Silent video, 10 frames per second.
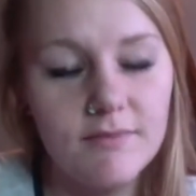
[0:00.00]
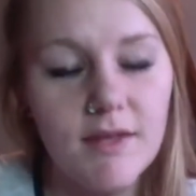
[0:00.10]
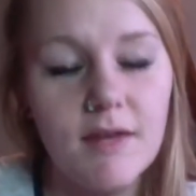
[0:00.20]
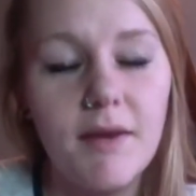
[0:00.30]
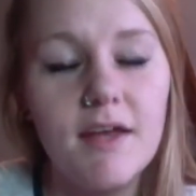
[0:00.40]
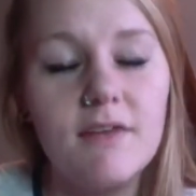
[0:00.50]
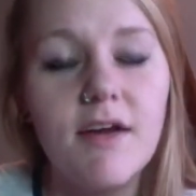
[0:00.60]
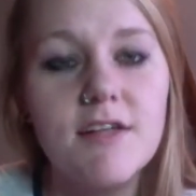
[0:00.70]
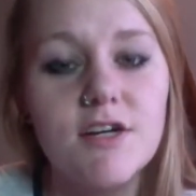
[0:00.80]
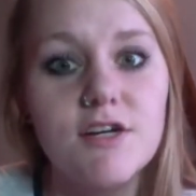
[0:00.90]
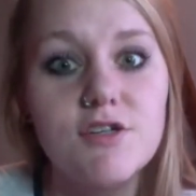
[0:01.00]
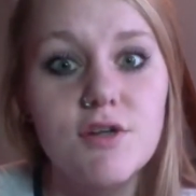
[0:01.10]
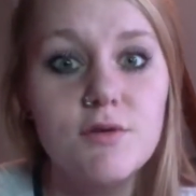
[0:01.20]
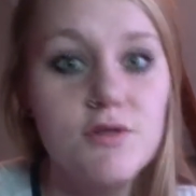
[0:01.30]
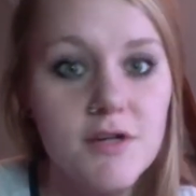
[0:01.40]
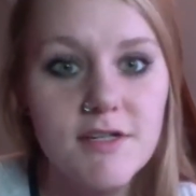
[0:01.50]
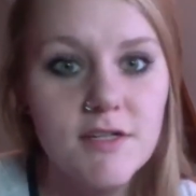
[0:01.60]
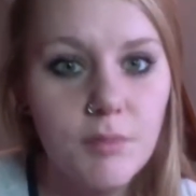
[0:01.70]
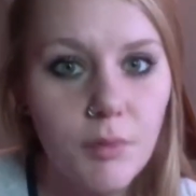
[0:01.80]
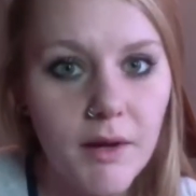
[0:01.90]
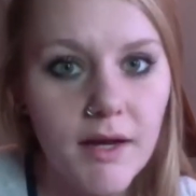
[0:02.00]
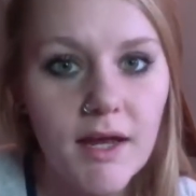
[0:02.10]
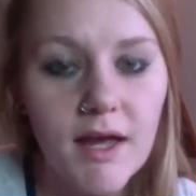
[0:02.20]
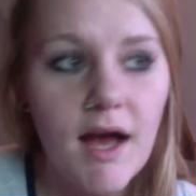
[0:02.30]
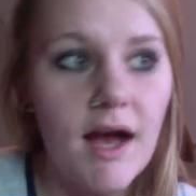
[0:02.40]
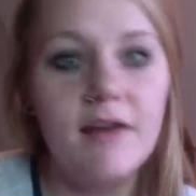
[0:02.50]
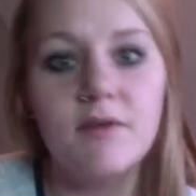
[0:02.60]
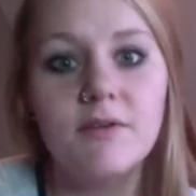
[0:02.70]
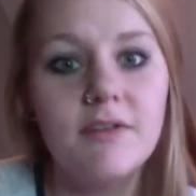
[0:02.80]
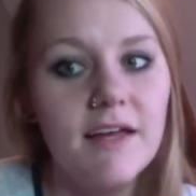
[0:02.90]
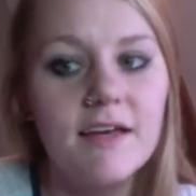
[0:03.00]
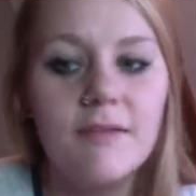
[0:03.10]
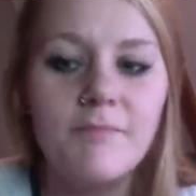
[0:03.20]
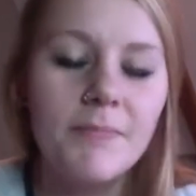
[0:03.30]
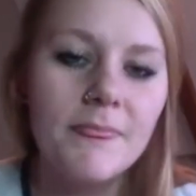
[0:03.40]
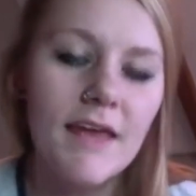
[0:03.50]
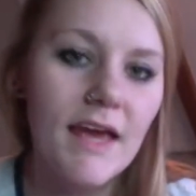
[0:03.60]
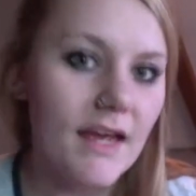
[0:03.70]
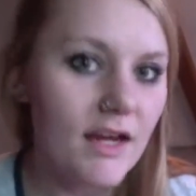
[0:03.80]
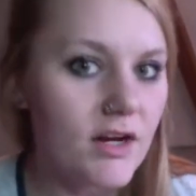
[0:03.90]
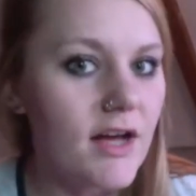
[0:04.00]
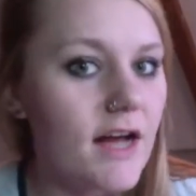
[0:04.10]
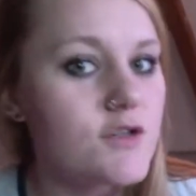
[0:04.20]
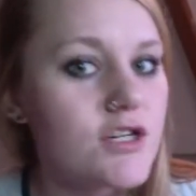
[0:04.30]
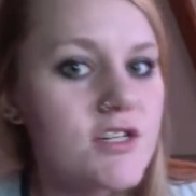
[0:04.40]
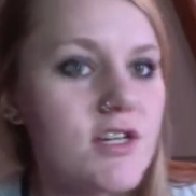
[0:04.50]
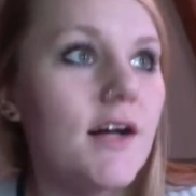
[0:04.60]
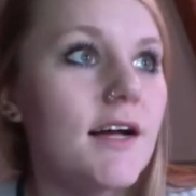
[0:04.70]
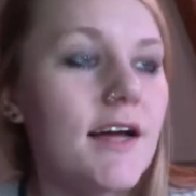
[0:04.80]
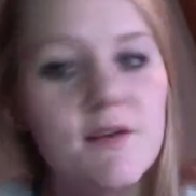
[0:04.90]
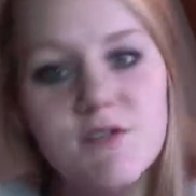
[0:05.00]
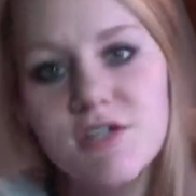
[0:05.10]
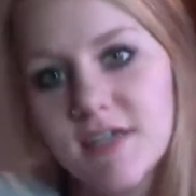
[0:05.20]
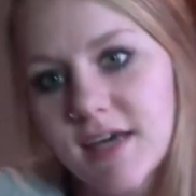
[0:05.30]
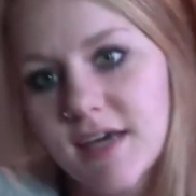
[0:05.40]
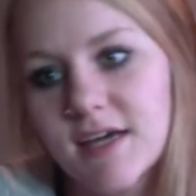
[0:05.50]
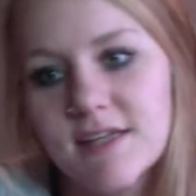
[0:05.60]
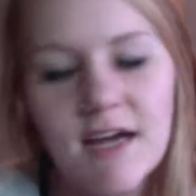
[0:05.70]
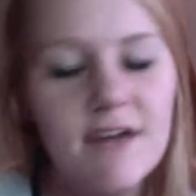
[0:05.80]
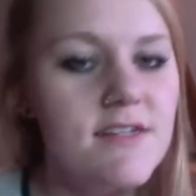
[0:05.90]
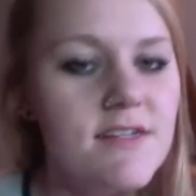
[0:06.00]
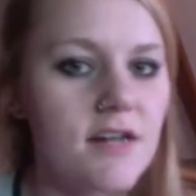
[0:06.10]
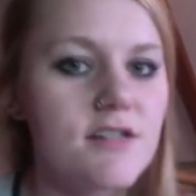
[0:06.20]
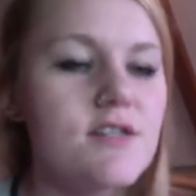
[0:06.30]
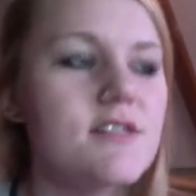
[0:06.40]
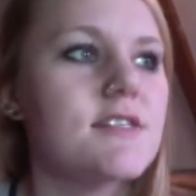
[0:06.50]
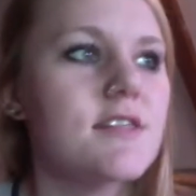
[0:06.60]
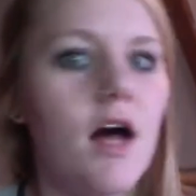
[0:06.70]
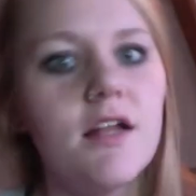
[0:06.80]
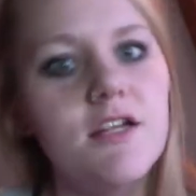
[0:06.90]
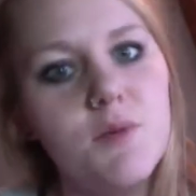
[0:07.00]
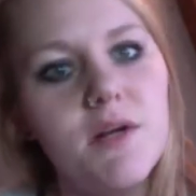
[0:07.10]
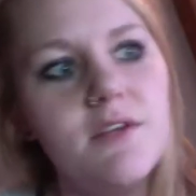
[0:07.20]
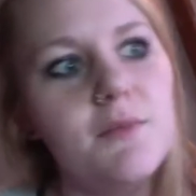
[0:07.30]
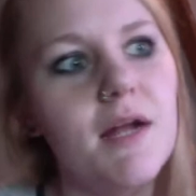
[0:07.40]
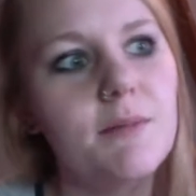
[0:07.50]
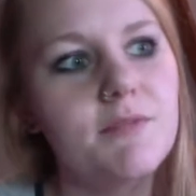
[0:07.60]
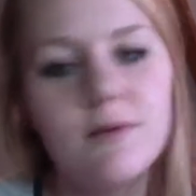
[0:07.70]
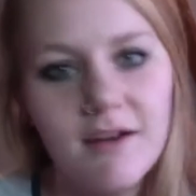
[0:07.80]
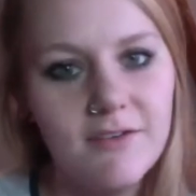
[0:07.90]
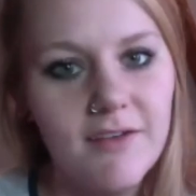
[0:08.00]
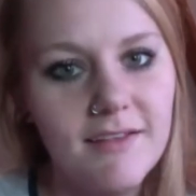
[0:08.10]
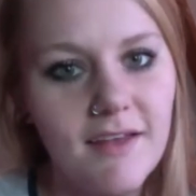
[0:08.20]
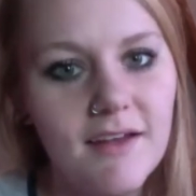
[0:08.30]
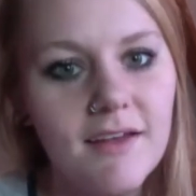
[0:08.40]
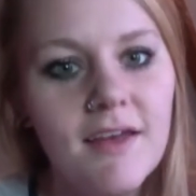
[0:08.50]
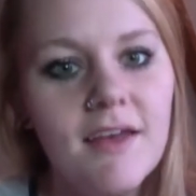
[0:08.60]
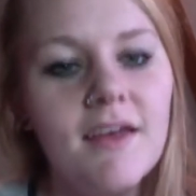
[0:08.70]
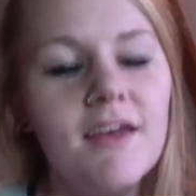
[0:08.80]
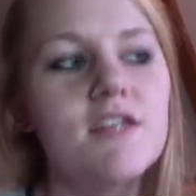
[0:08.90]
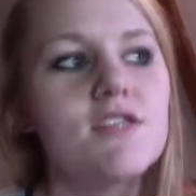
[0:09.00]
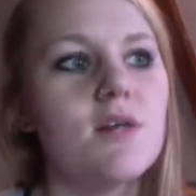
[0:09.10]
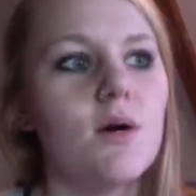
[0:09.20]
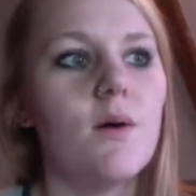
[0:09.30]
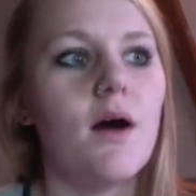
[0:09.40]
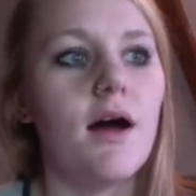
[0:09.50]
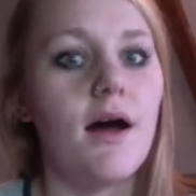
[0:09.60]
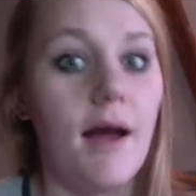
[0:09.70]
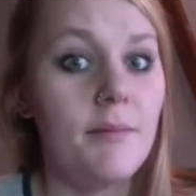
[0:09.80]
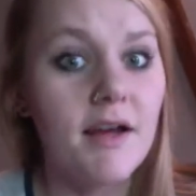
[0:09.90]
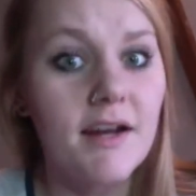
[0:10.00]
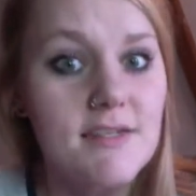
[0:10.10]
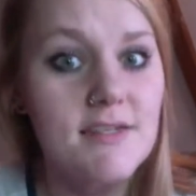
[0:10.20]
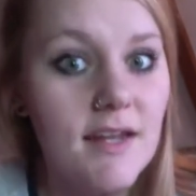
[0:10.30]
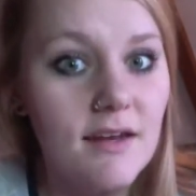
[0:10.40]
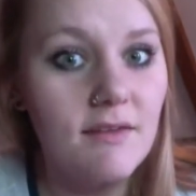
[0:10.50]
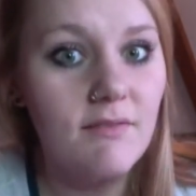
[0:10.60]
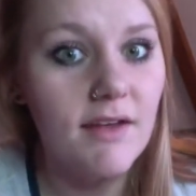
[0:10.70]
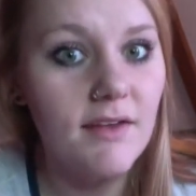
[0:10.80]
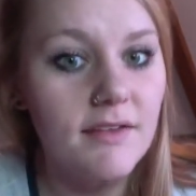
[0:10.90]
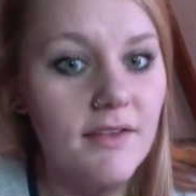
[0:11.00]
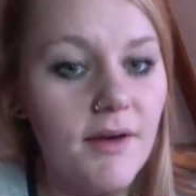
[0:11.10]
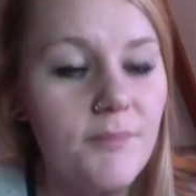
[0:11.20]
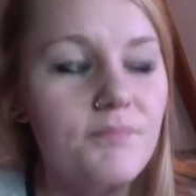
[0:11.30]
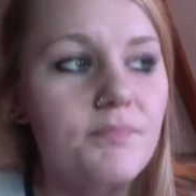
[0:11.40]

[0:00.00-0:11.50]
And my invites are so straight to the point. I don't like, hey girl, how's your dog? How's your kids? I haven't talked to you since college. What have you been up to? I don't like that. So I'm not going to send an invite like that.